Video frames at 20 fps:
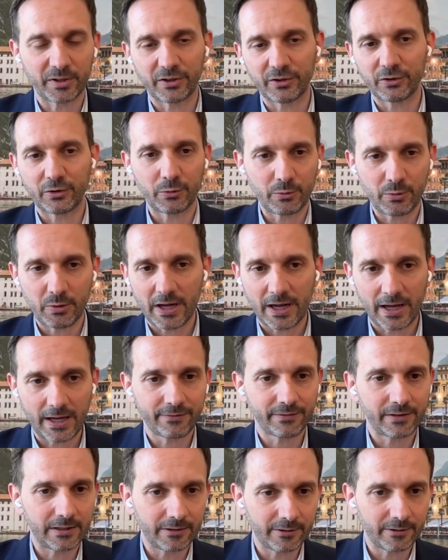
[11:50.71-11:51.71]
And do you
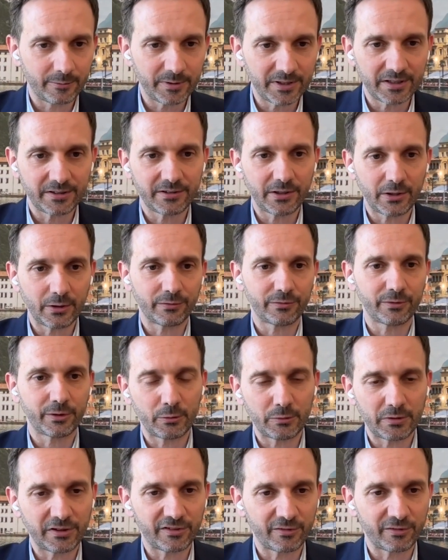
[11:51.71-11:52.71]
have the liquidity of
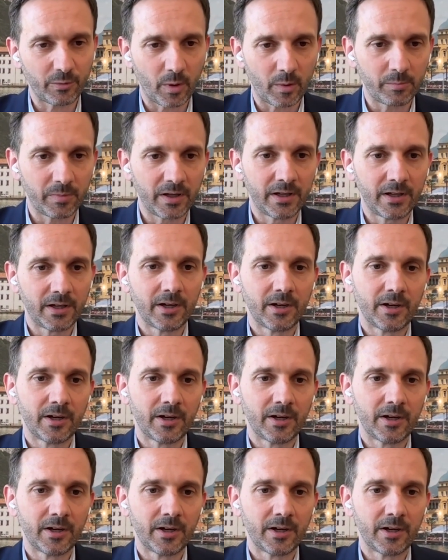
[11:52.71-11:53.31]
Uniswap?